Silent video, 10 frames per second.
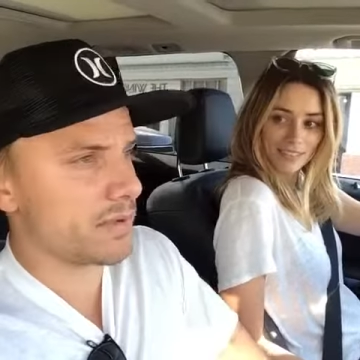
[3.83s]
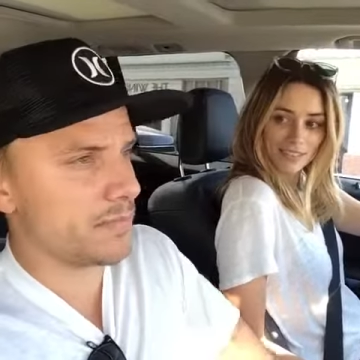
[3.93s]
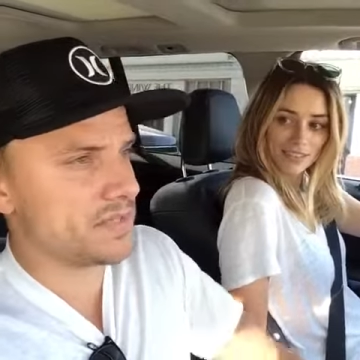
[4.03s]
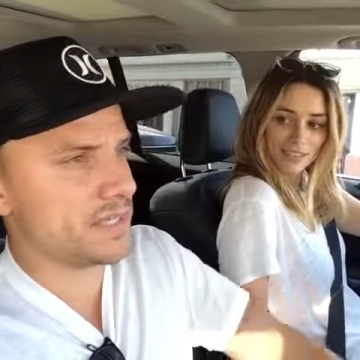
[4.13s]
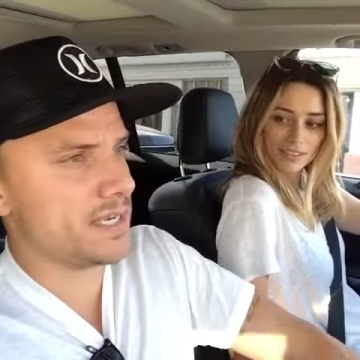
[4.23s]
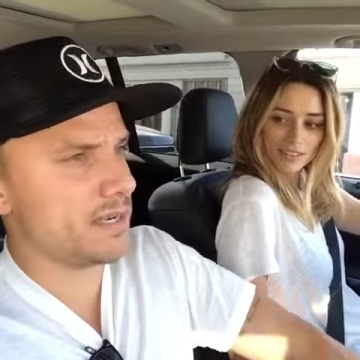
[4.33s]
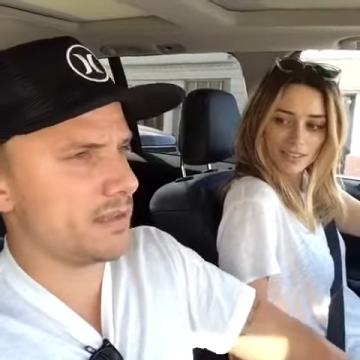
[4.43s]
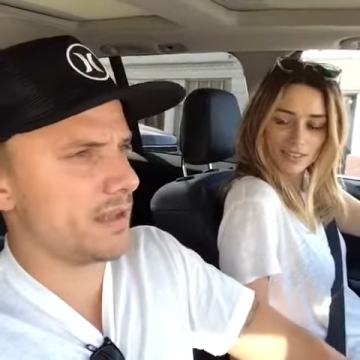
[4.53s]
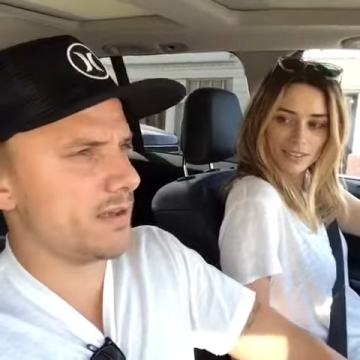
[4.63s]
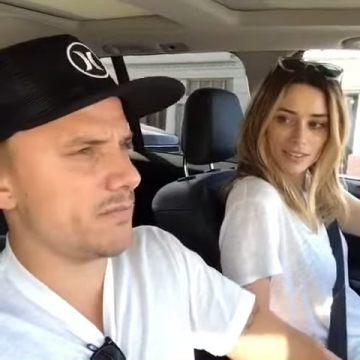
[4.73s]
Speaker 1: I'm sitting.
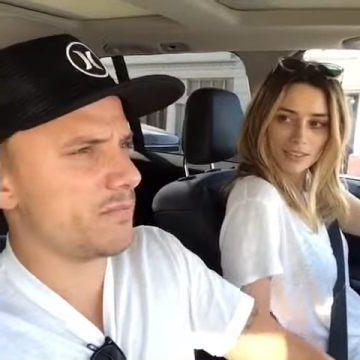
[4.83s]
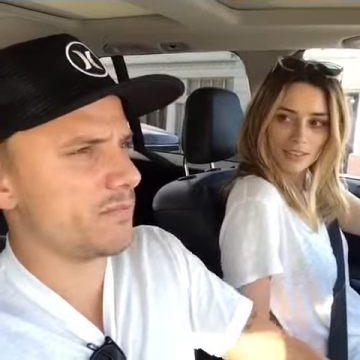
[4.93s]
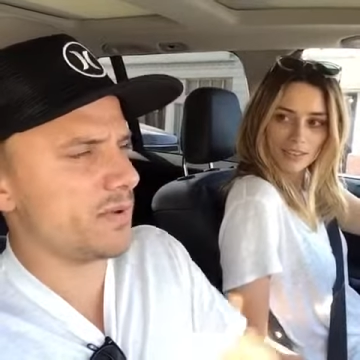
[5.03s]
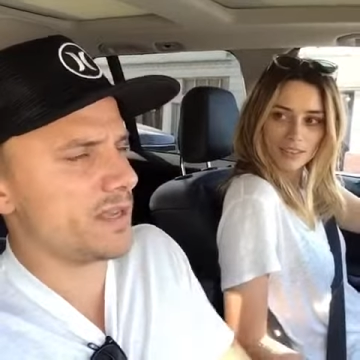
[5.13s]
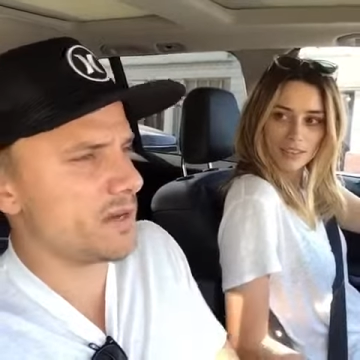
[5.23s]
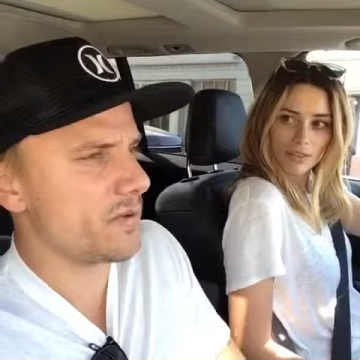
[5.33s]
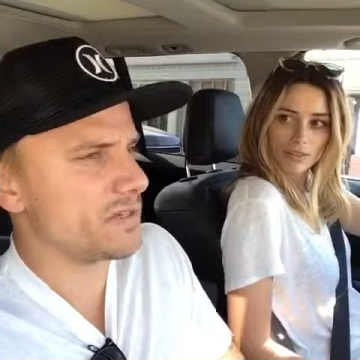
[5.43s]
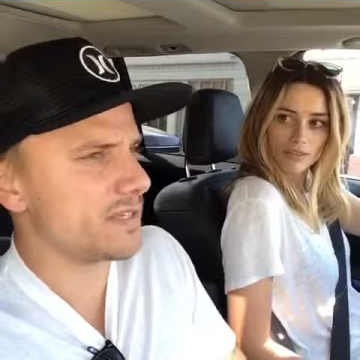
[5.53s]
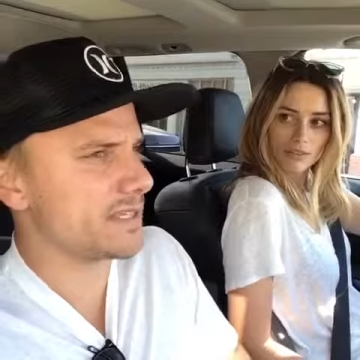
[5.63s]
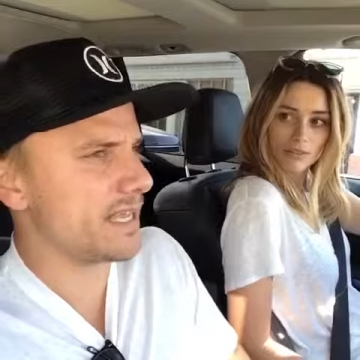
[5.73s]
What kind of
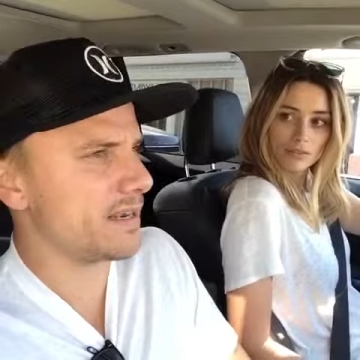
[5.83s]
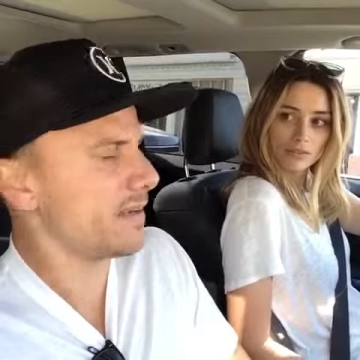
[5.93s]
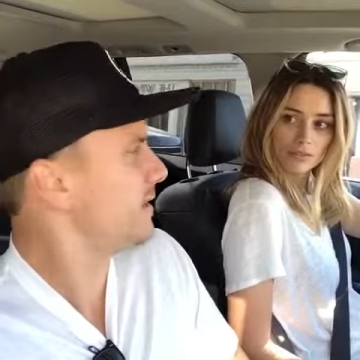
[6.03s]
question is that?